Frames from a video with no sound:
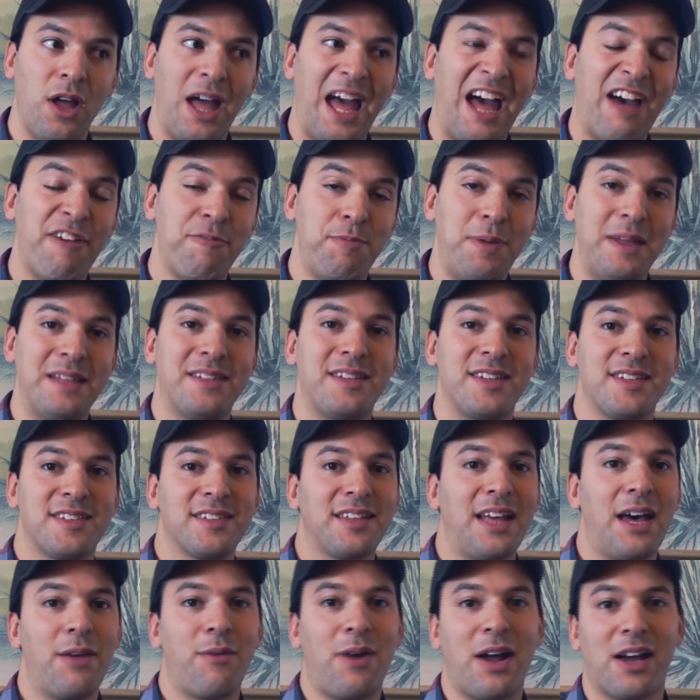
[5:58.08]
have been to
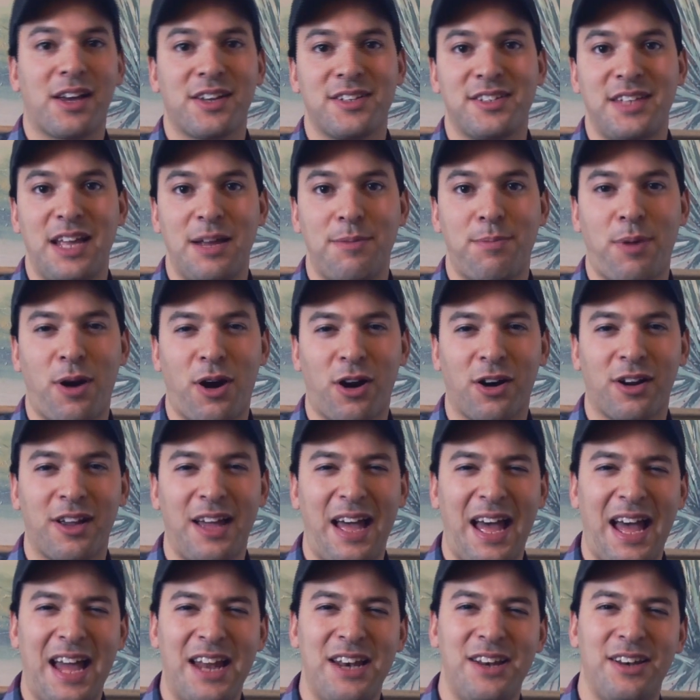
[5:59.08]
Slide Rock State
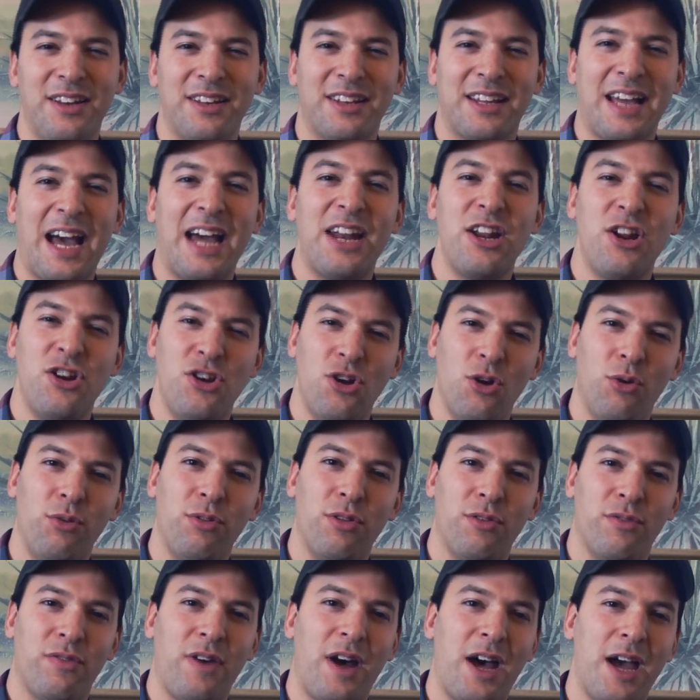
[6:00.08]
Park and kind of know
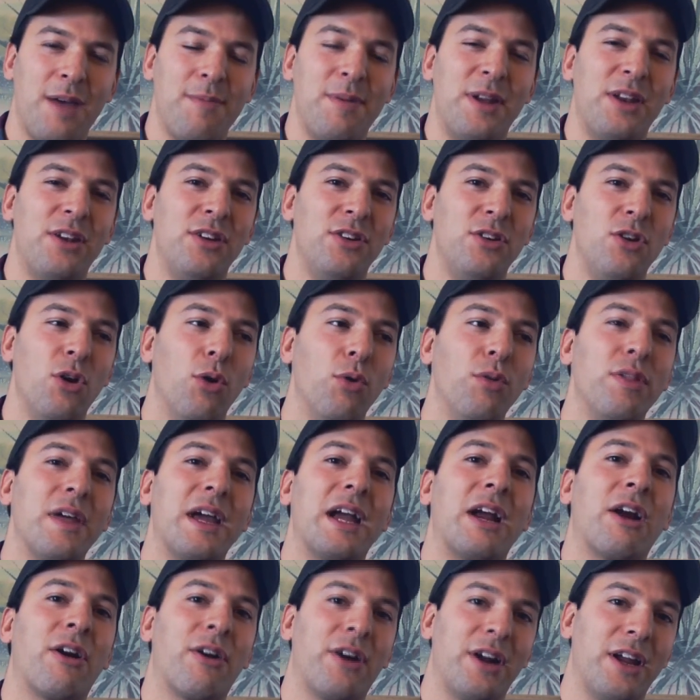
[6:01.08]
the vibe and know
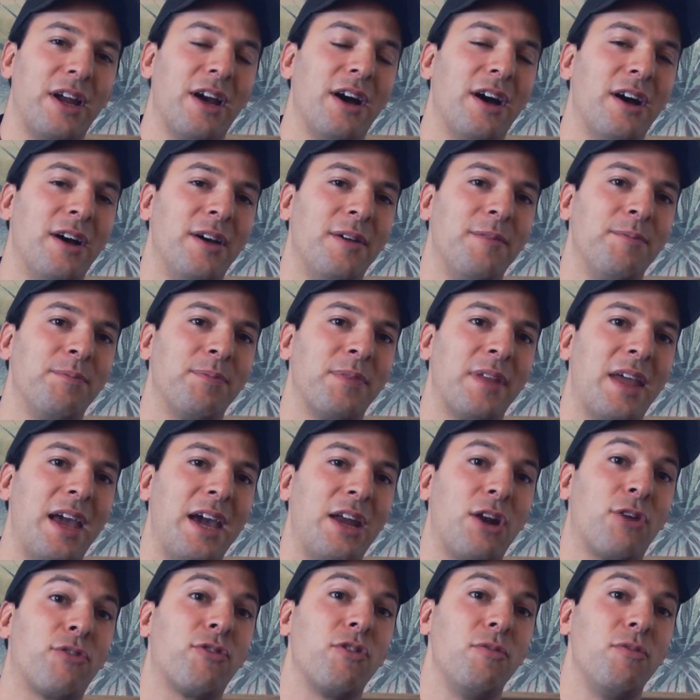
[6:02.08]
the area and are